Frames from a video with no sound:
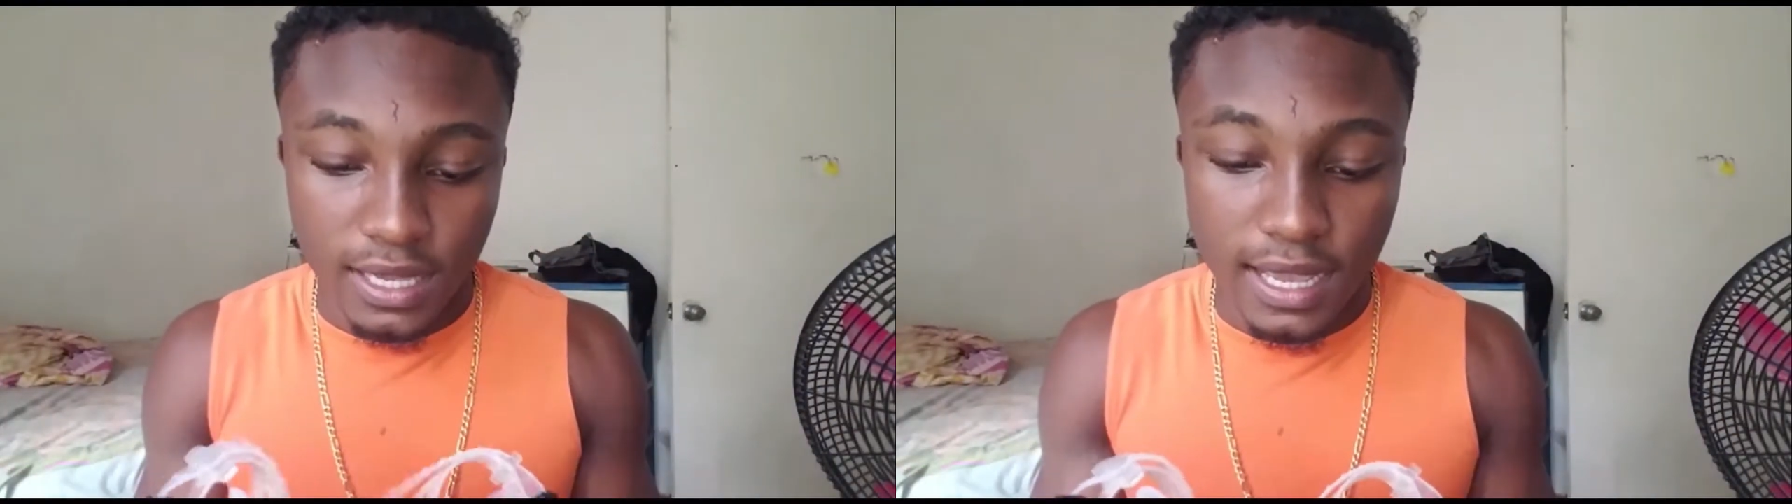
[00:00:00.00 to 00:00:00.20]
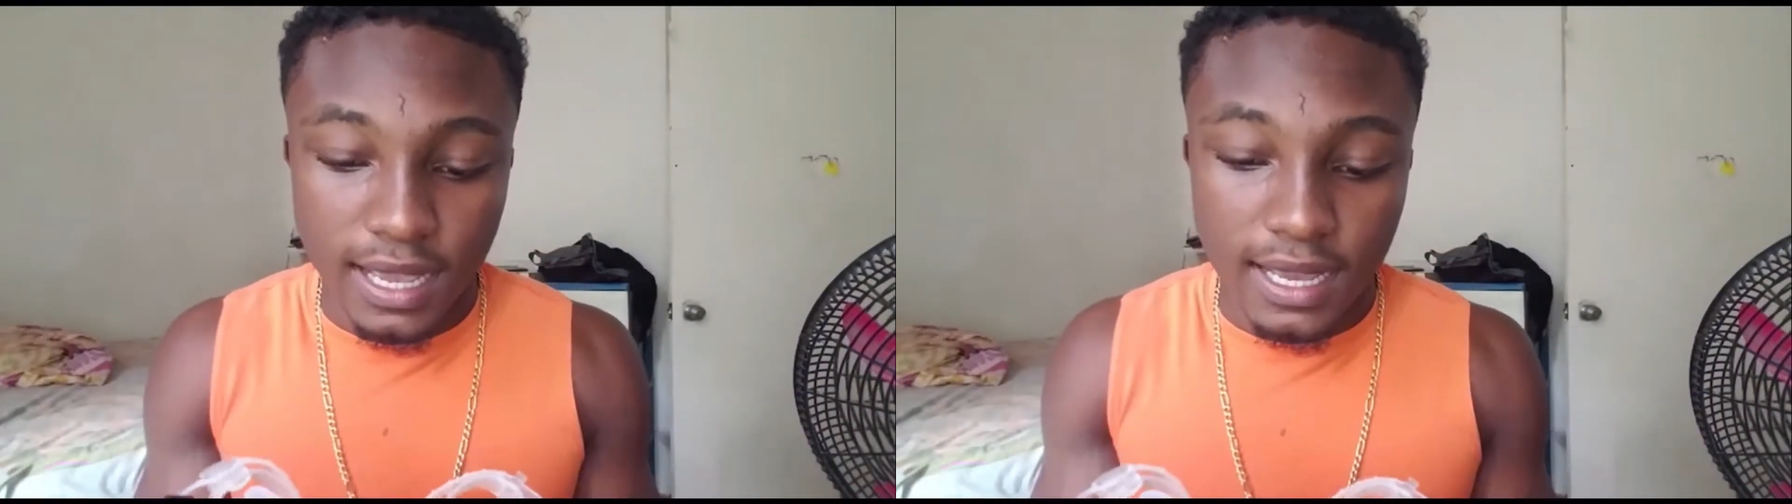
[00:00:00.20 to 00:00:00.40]

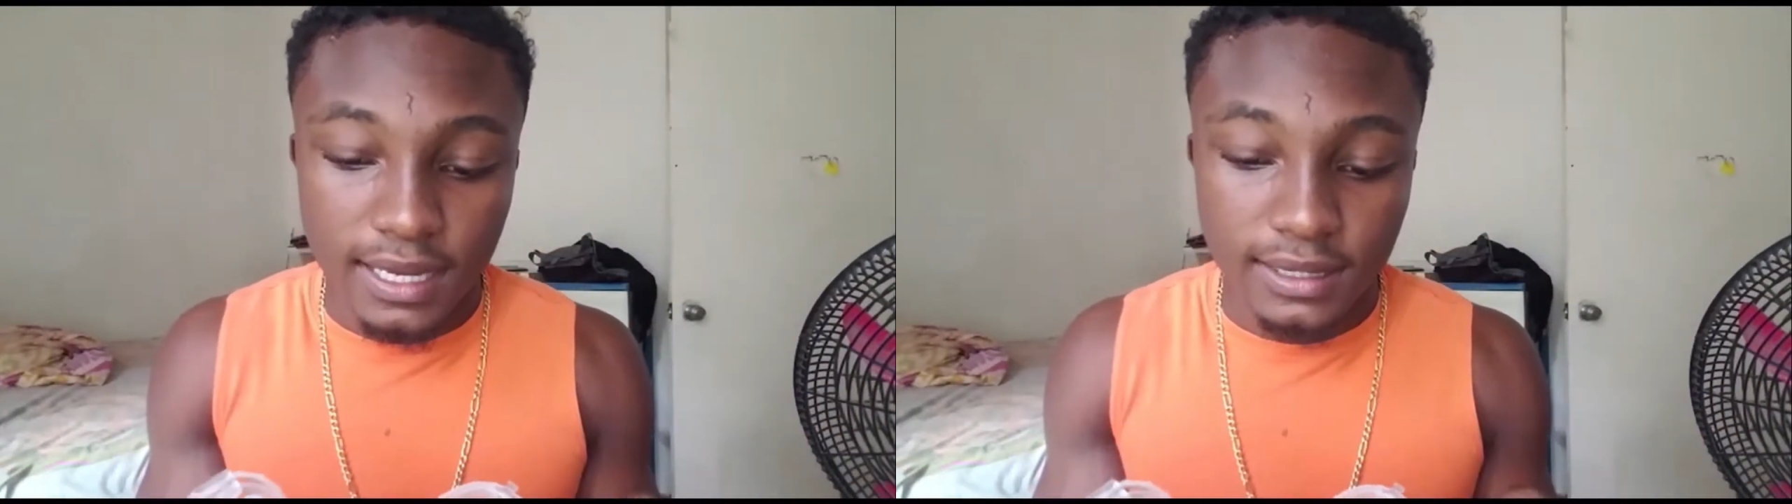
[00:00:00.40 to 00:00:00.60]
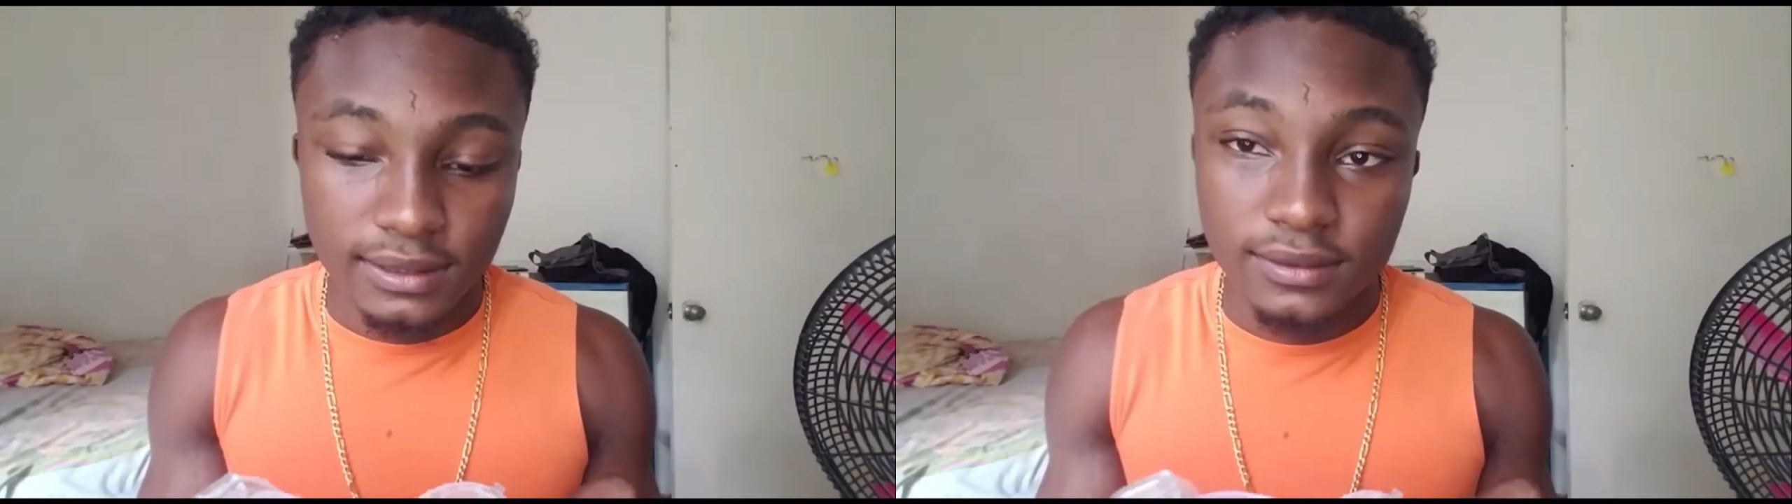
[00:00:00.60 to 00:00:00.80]

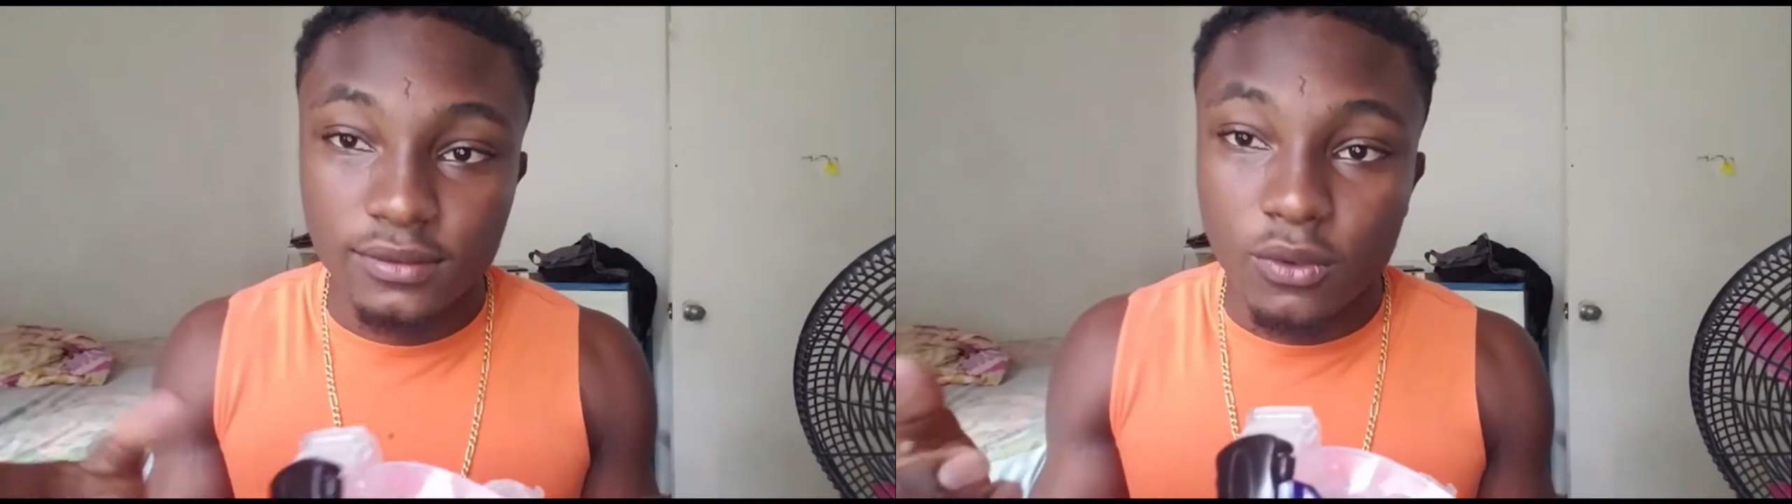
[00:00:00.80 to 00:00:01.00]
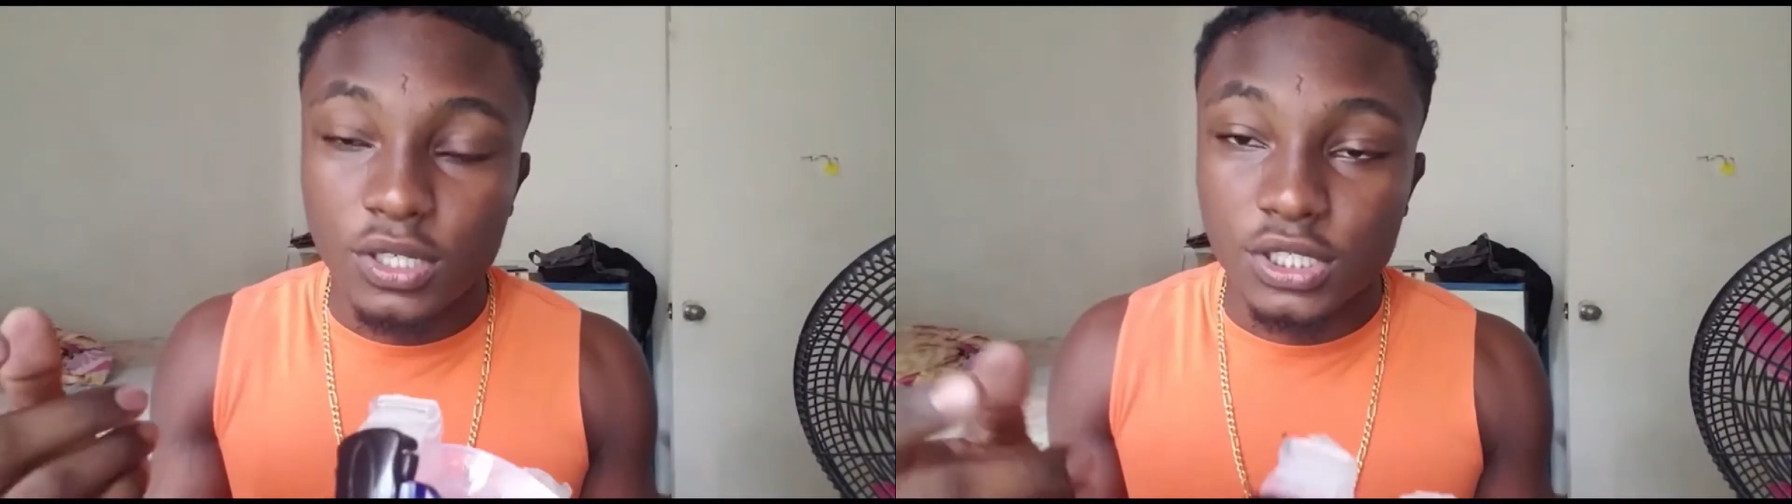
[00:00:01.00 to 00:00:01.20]
and
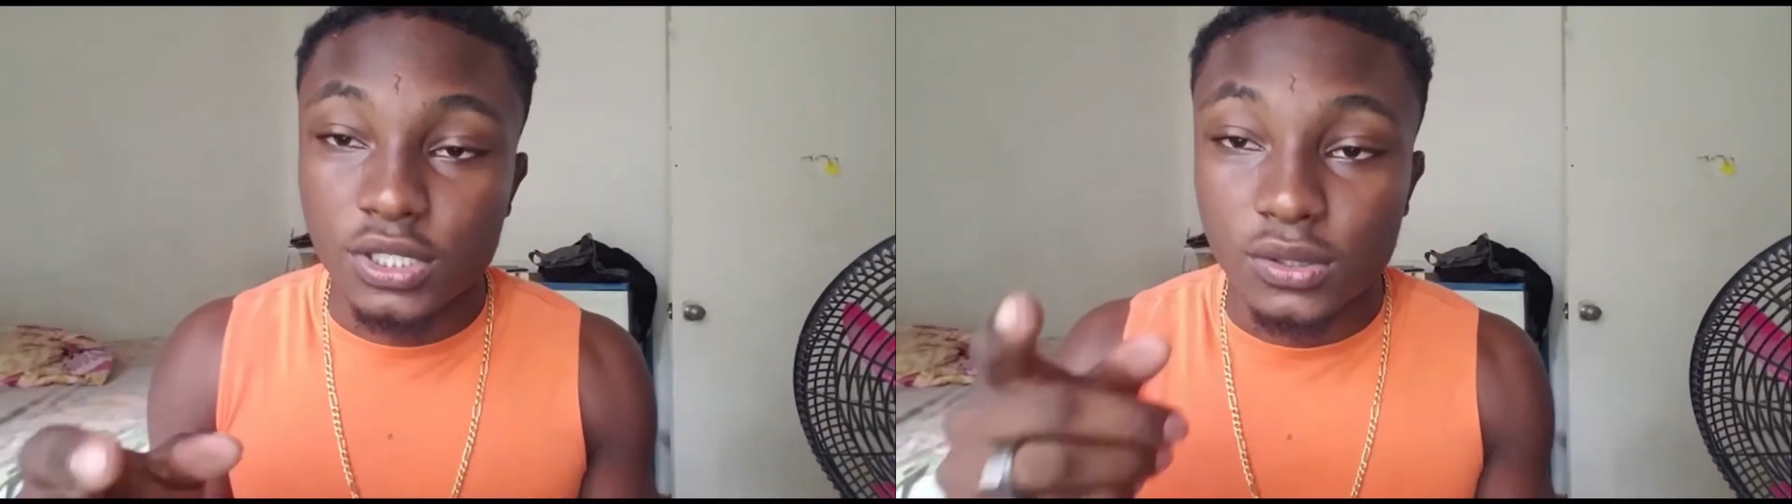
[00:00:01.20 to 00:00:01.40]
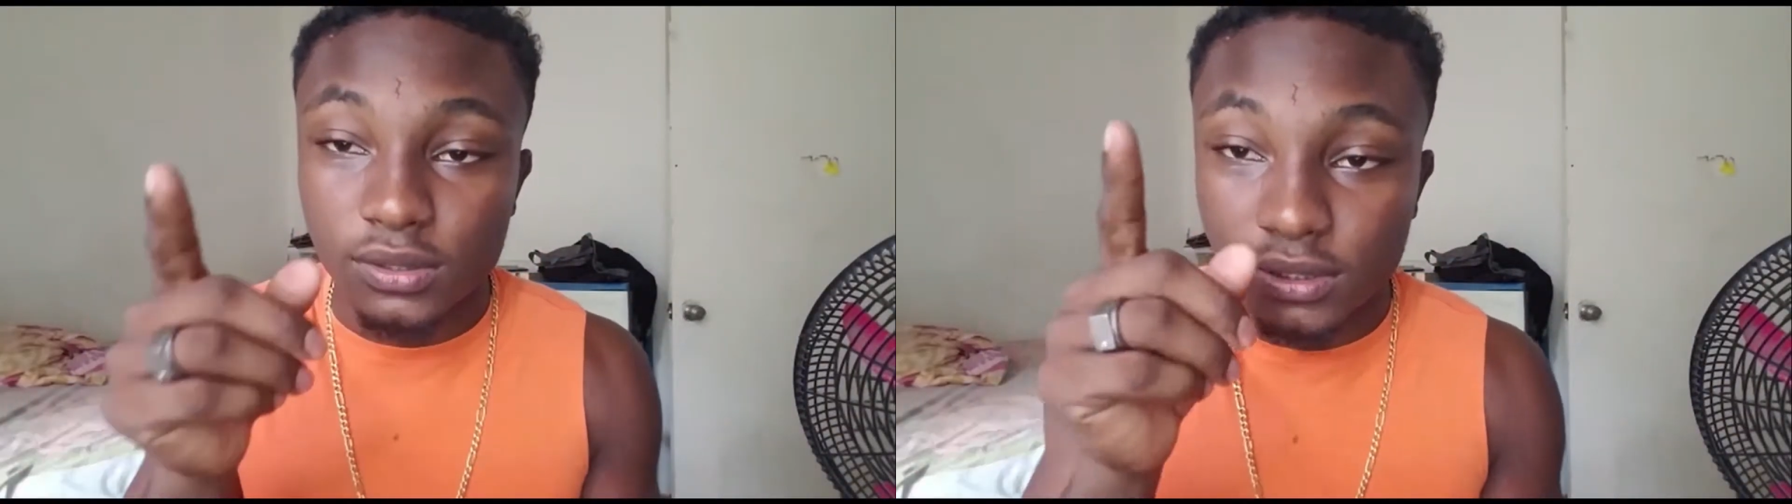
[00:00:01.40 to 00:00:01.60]
wash it out.